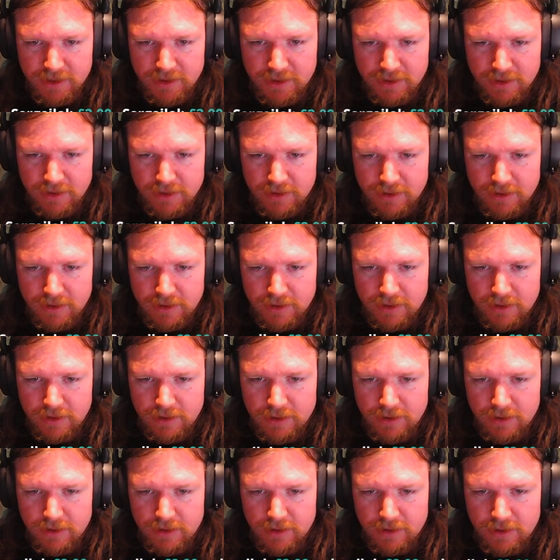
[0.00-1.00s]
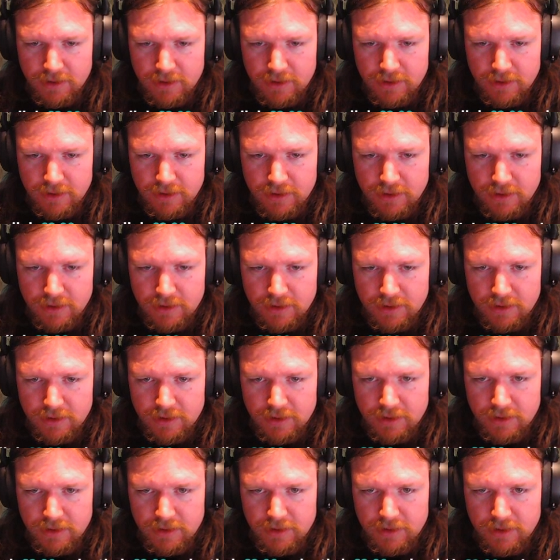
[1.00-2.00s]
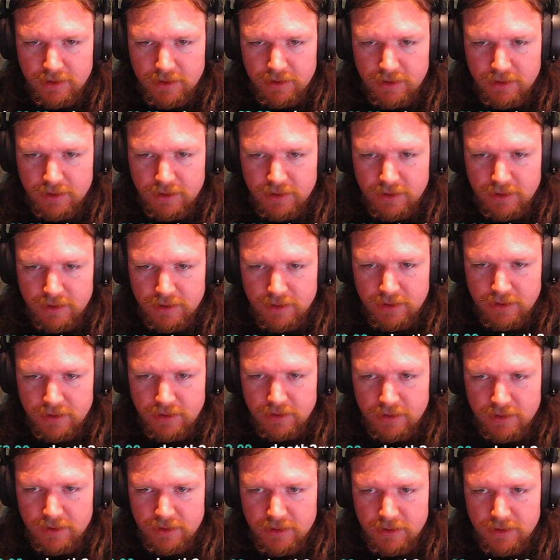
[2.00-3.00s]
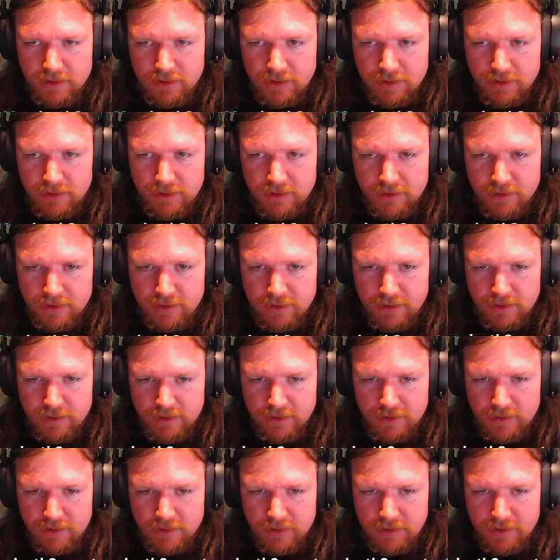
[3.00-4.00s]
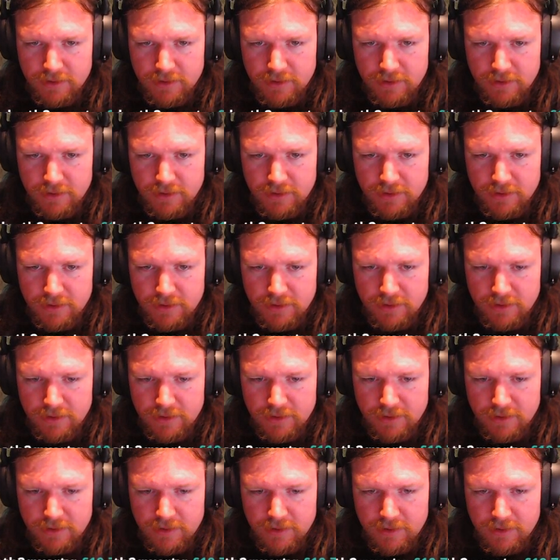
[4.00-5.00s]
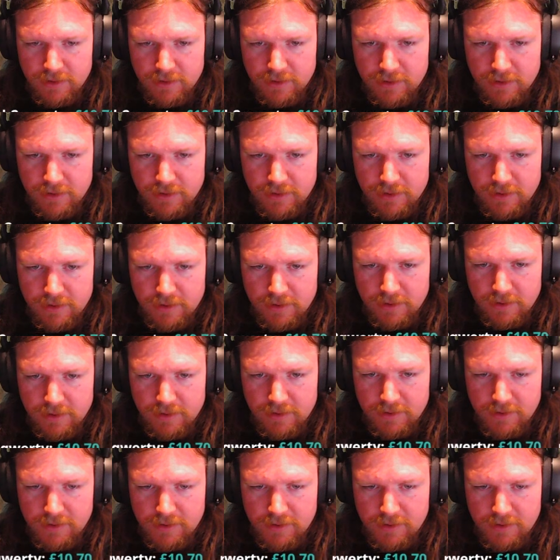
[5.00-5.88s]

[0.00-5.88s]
(silence)